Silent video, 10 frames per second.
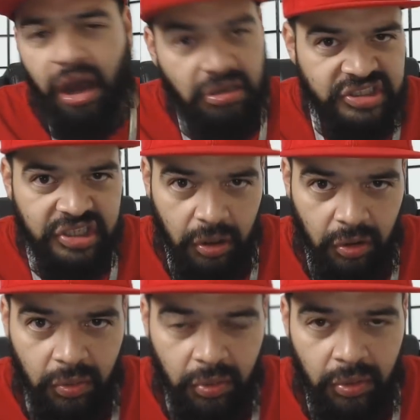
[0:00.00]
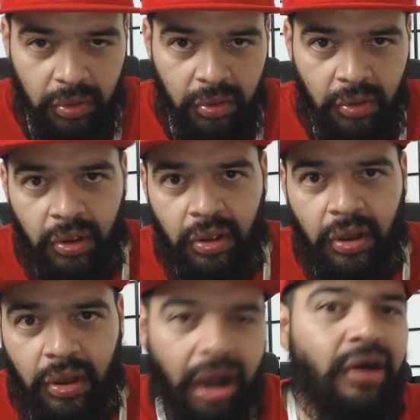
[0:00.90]
Also,
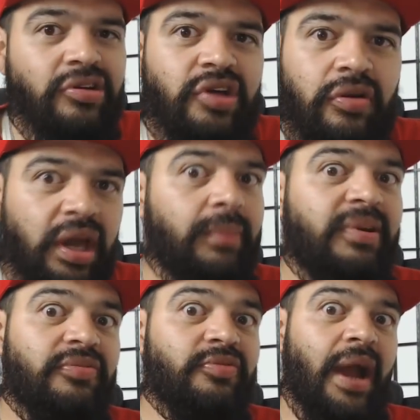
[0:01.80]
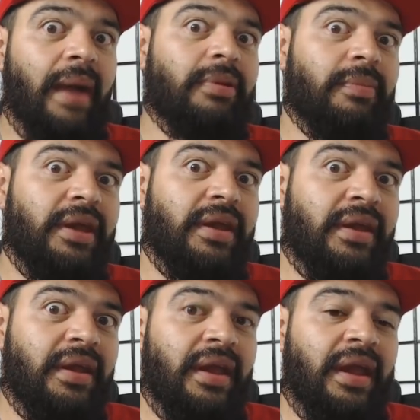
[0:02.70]
you got to be subscribed to
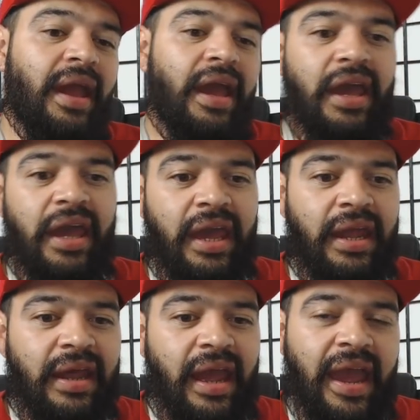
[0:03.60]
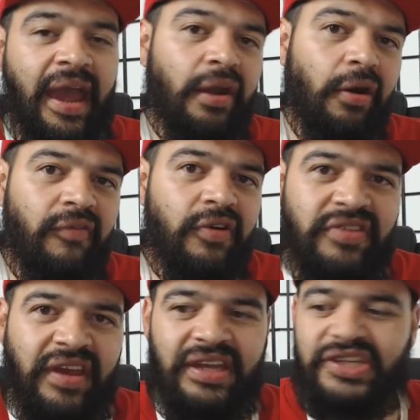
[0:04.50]
me and head
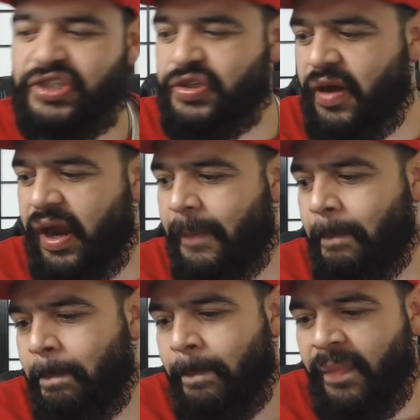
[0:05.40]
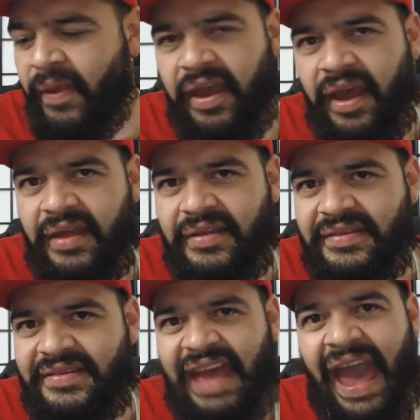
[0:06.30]
over to Instagram.
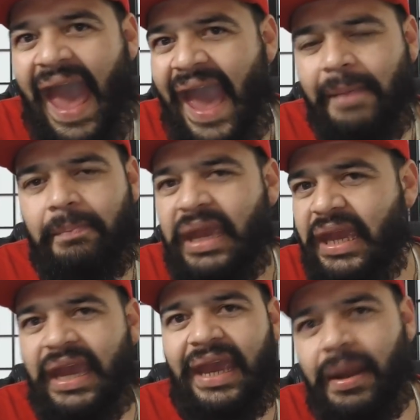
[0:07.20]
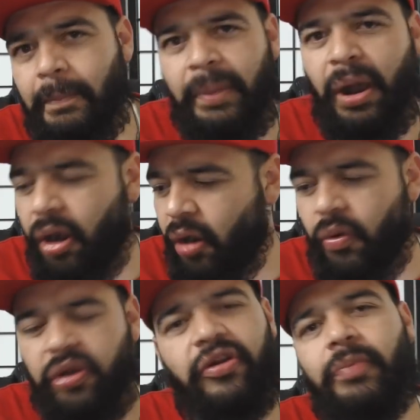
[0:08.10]
Tag me in
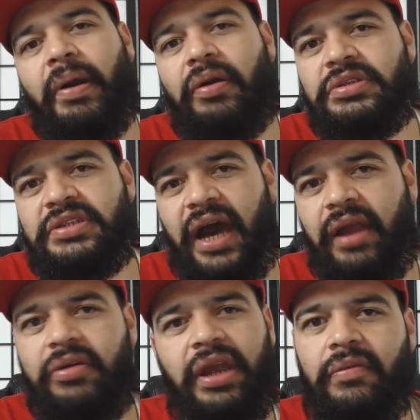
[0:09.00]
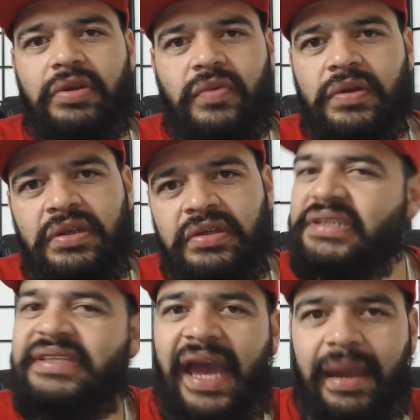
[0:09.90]
on one of their posts. I don't care which one.
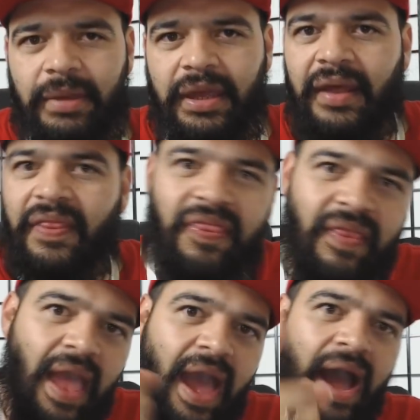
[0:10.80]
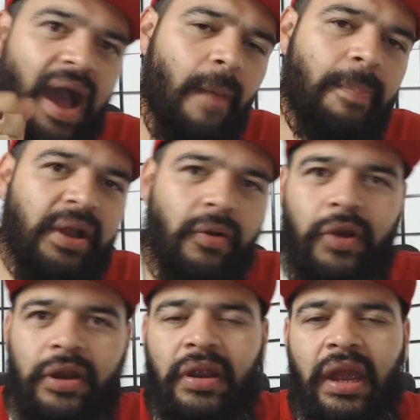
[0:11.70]
Just tag me. I'll pick a
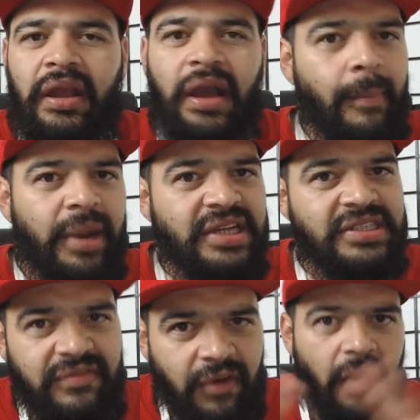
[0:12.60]
winner. Combination